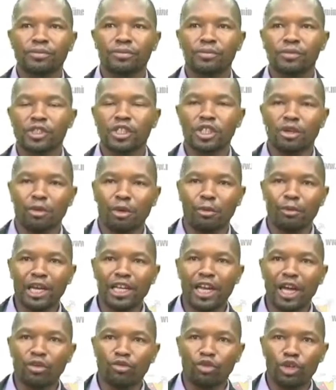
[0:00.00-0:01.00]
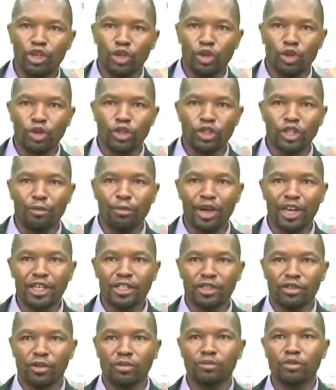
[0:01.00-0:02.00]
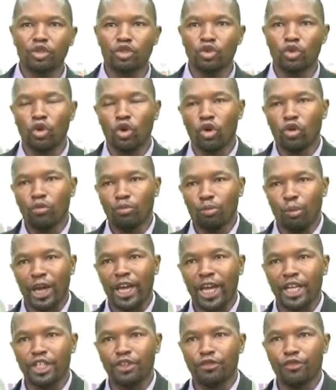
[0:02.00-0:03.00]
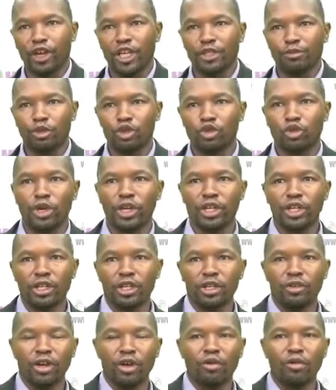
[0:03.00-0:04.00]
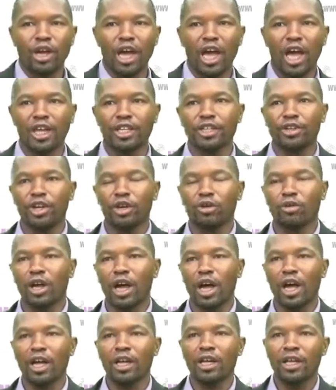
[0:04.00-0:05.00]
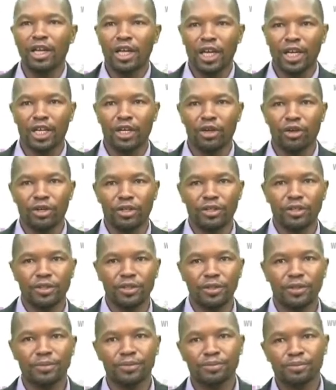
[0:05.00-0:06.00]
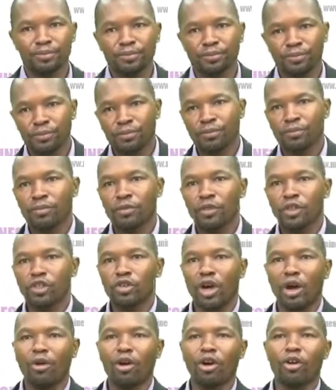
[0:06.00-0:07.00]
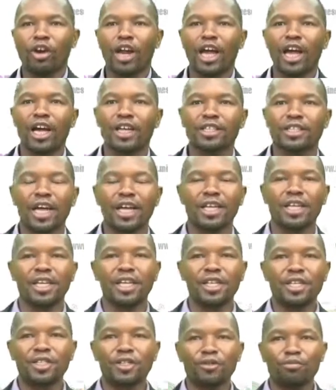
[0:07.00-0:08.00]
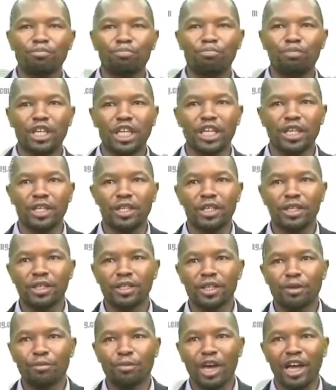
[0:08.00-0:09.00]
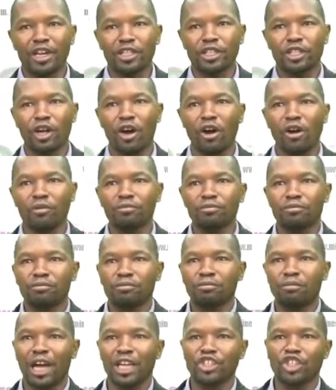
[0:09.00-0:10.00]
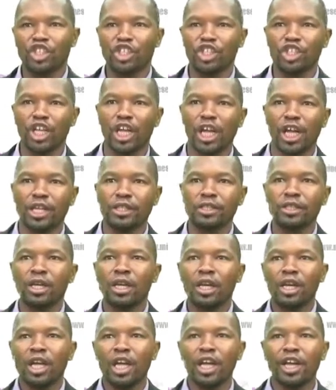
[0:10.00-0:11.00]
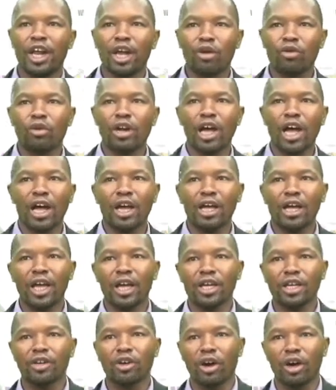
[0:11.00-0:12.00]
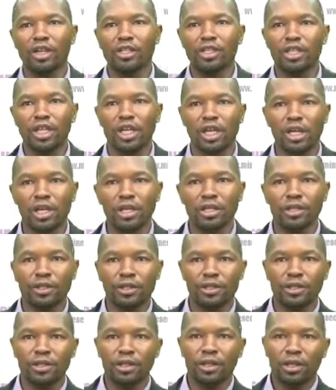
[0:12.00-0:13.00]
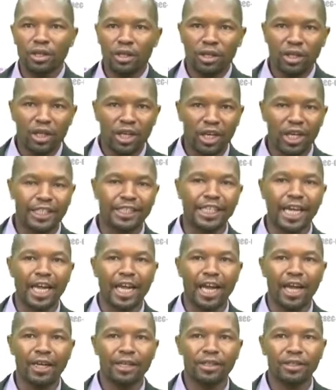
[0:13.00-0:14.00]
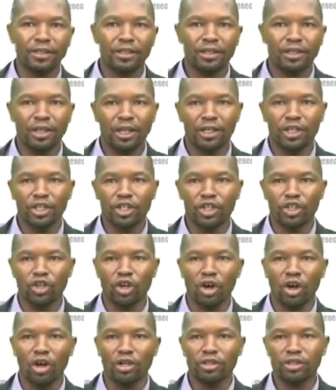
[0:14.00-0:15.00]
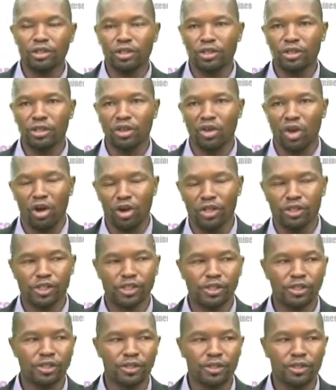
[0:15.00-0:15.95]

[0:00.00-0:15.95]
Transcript: Remember that we use the peristome to make a difference between regular and irregular echinoids. So our correct answer is B. The peristome margin in irregular echinoid is entire. It is not notched.